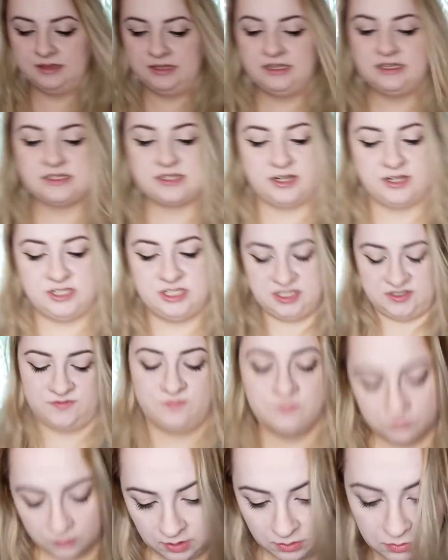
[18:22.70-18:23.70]
These are just,
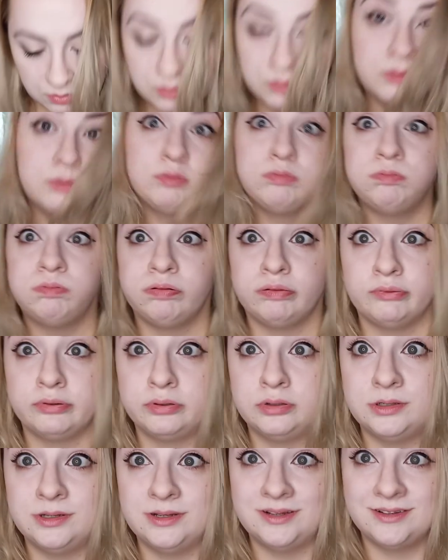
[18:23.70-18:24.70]
whoa,
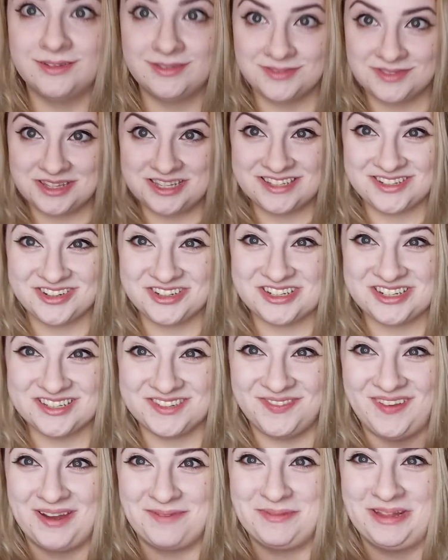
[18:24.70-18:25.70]
these are
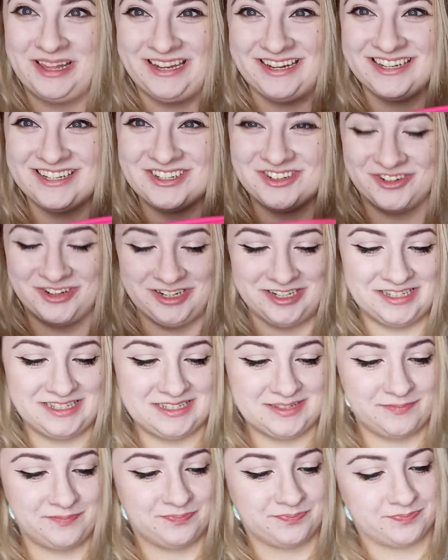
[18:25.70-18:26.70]
just Fabletic
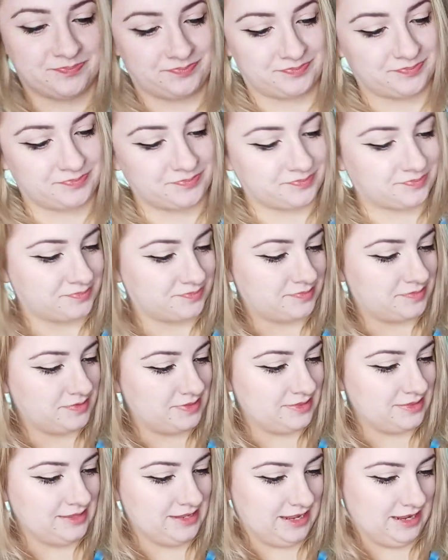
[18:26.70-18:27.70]
shorts.
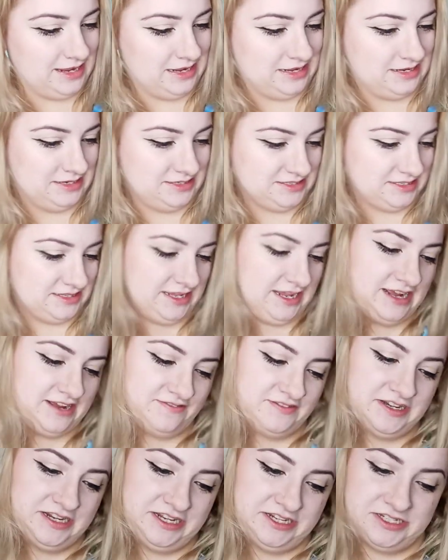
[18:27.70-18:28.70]
And they
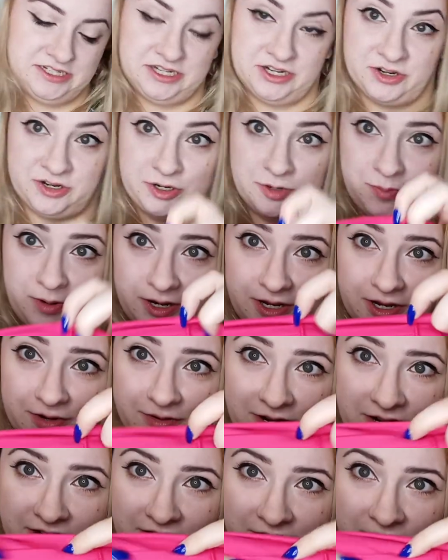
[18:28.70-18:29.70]
have an interior pocket
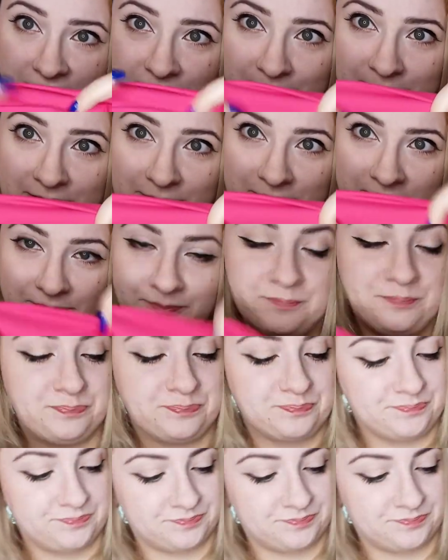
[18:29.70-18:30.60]
right here, a big one.